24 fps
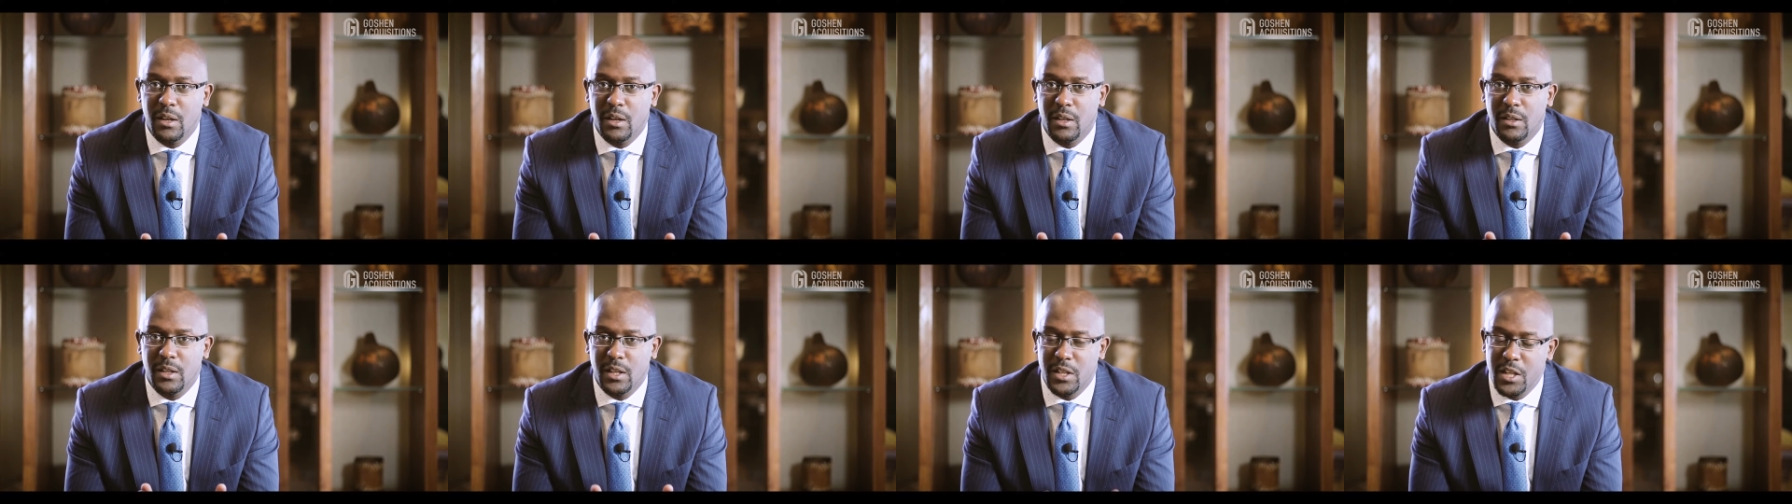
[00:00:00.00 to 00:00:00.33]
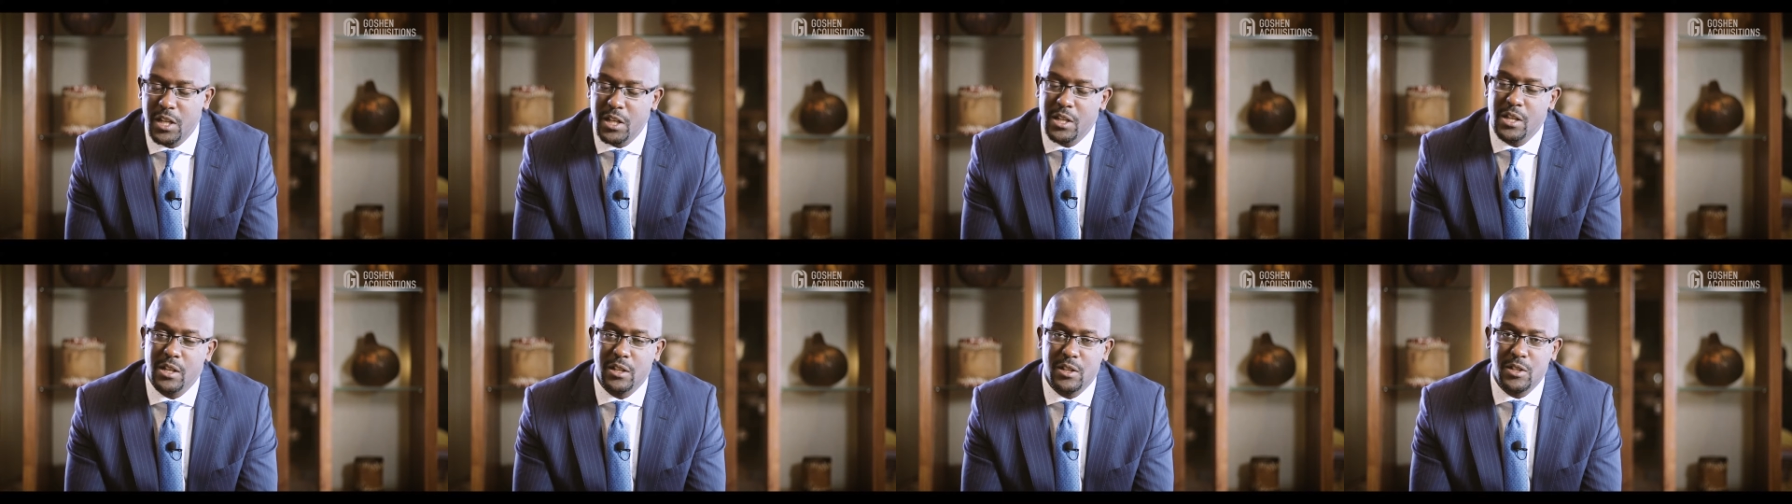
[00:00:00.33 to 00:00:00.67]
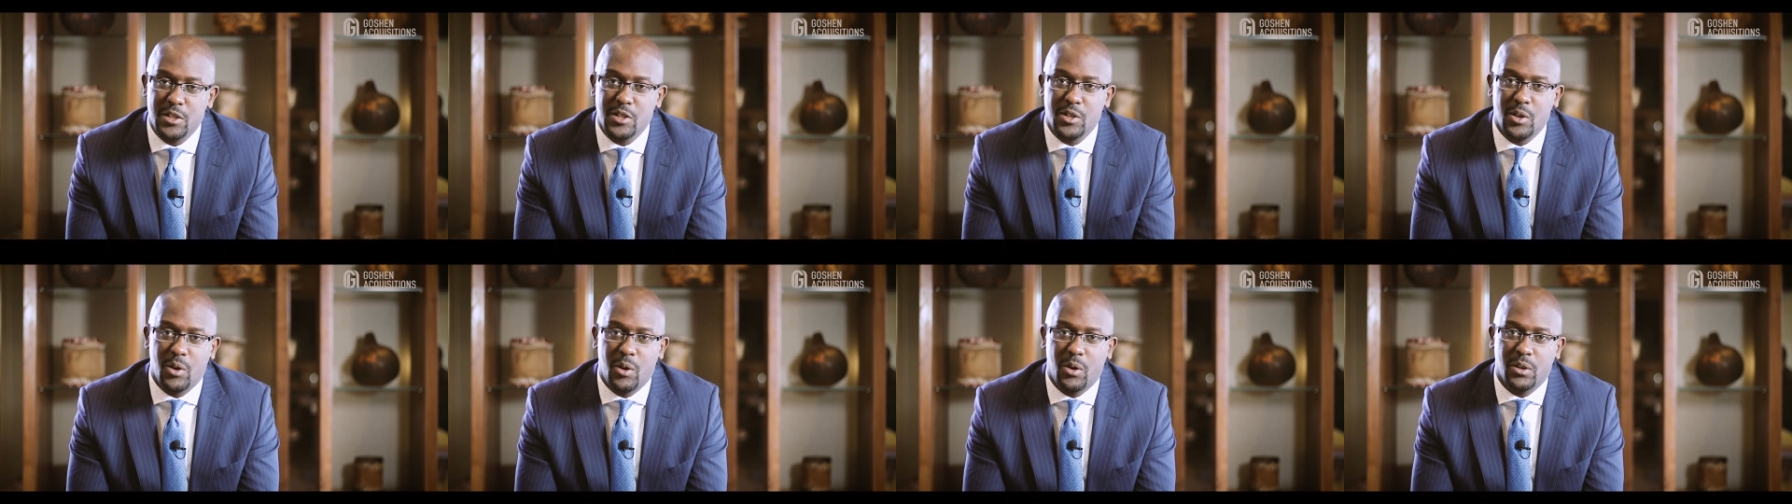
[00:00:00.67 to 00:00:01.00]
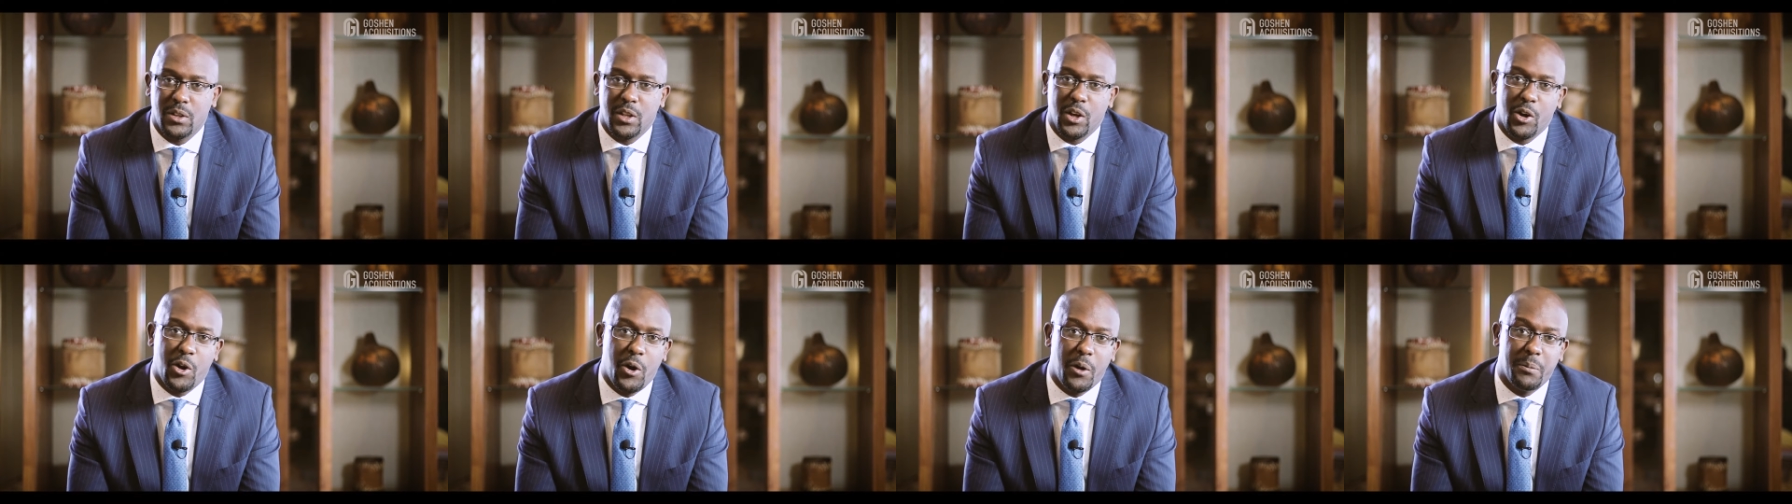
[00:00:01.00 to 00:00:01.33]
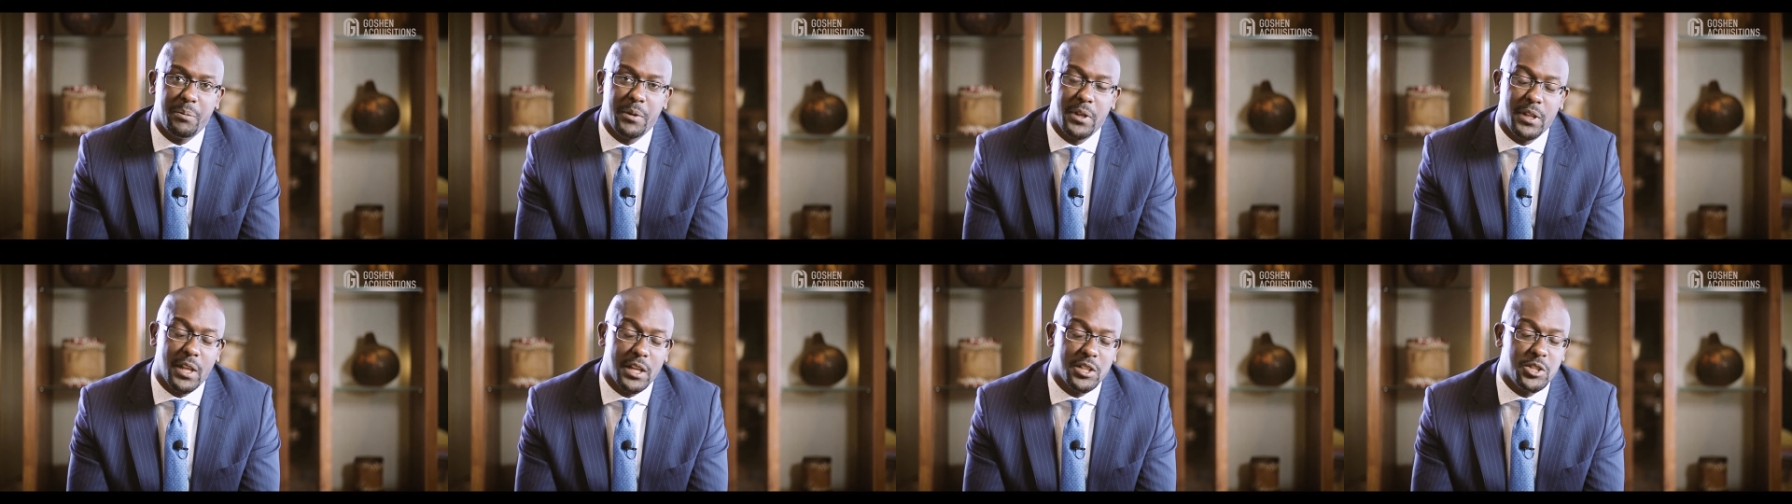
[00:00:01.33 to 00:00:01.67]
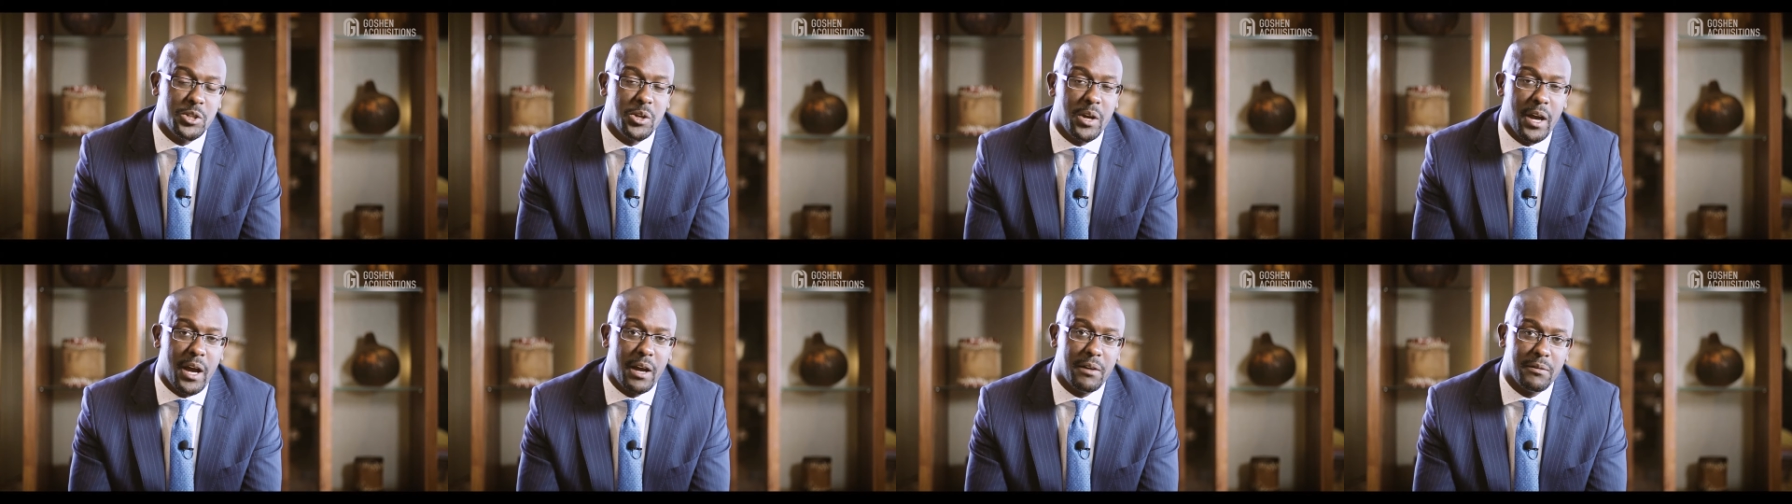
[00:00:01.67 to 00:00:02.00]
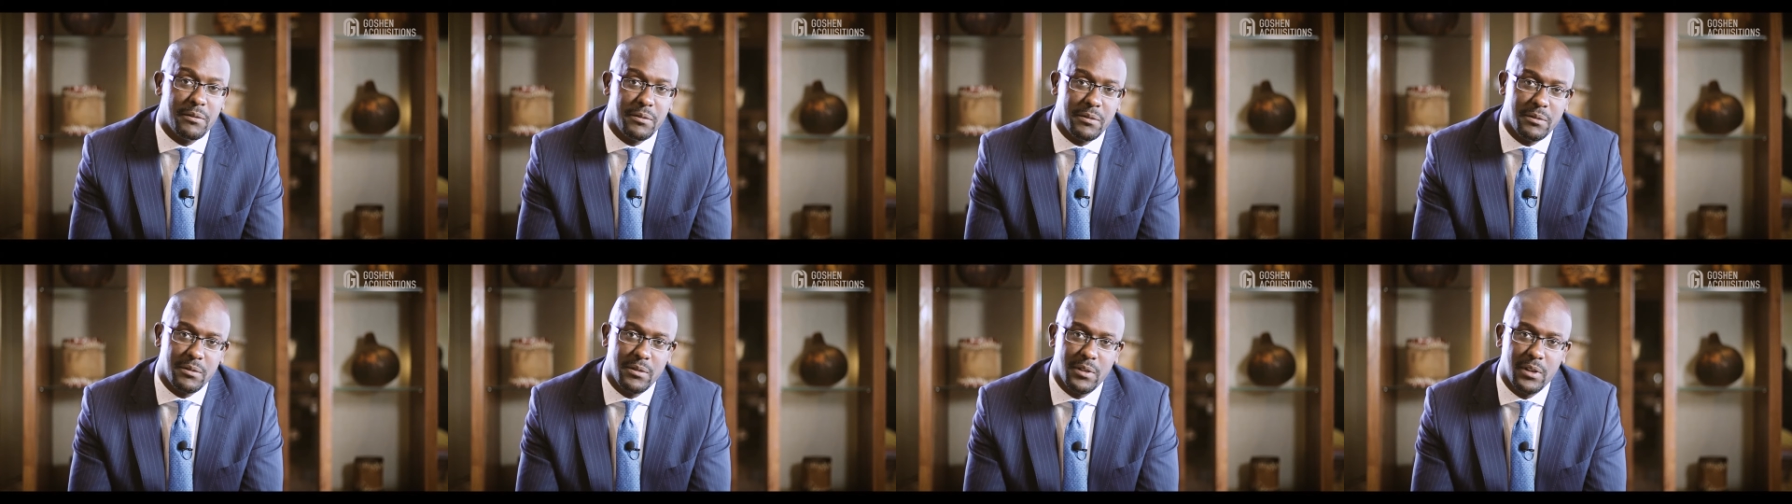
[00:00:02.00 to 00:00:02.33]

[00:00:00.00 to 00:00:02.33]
the details on the copy that you have.